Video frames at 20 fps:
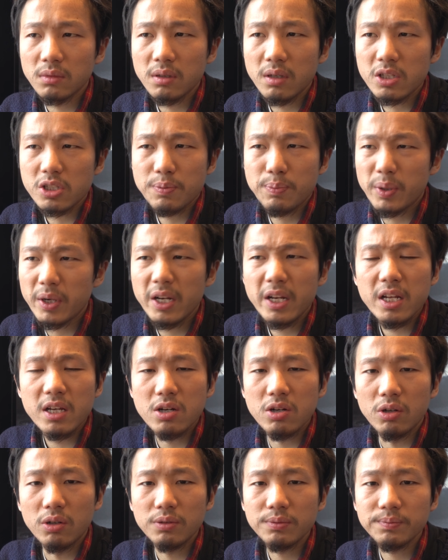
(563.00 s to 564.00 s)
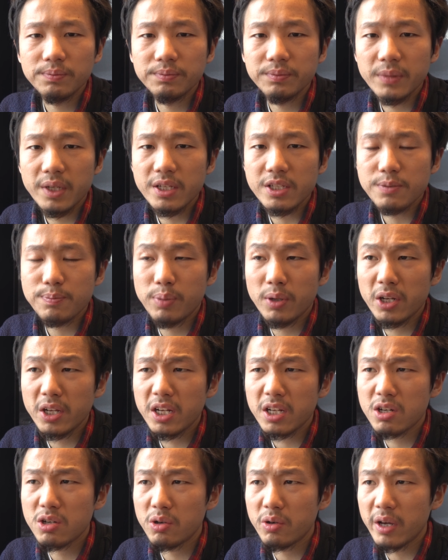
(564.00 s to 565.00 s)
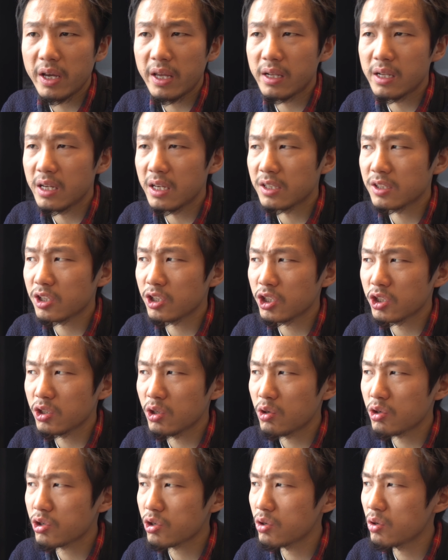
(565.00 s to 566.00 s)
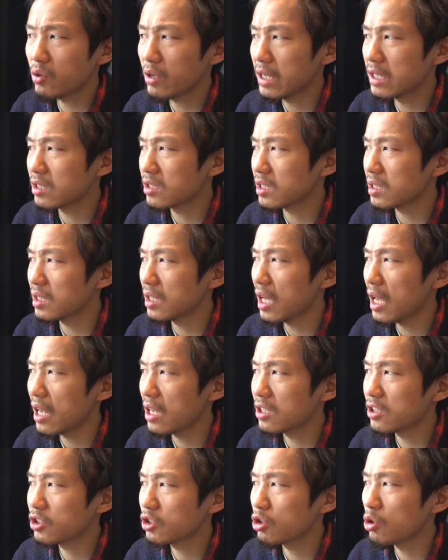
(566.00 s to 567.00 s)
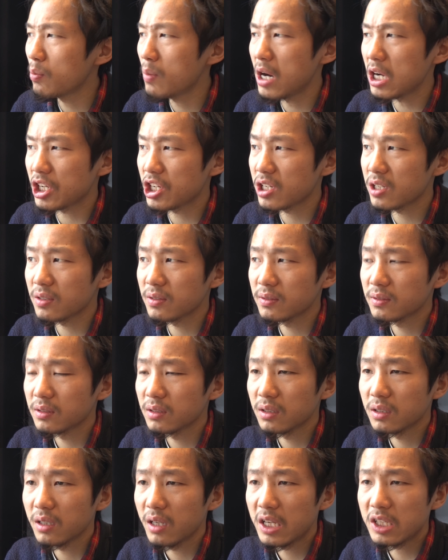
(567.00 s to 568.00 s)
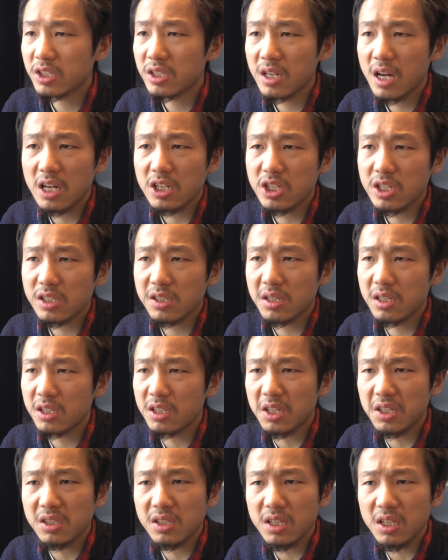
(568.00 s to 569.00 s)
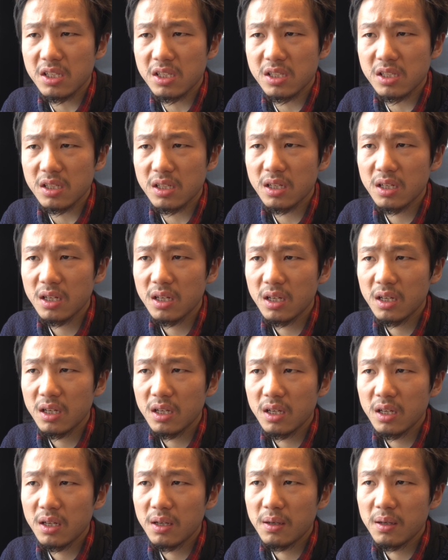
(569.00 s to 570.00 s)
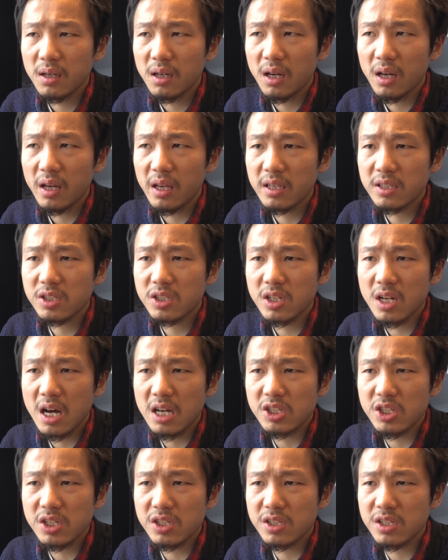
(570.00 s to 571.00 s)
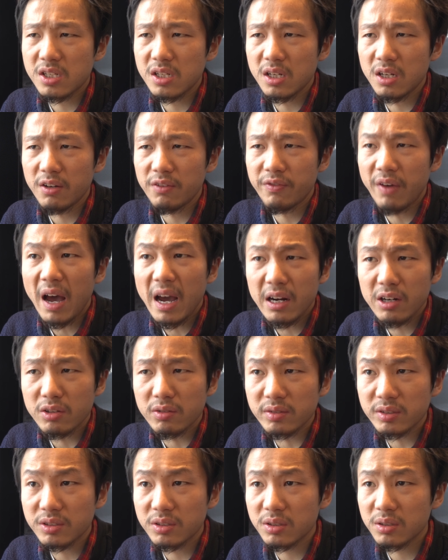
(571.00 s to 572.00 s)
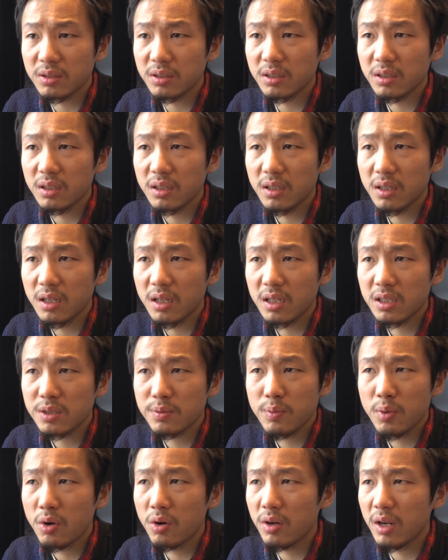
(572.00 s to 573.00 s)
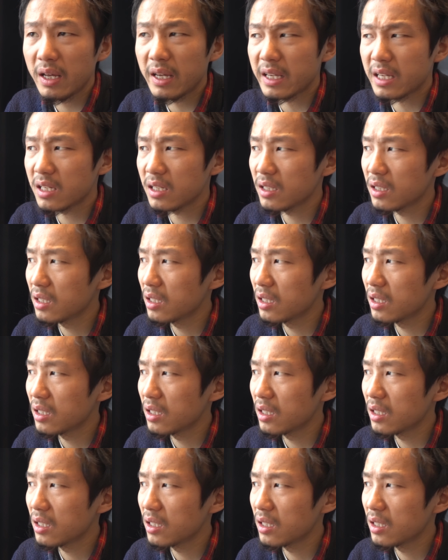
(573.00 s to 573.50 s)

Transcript: it's political. It's political and it's social, is so much. It's not just a disease. It's not just a virus. It's more like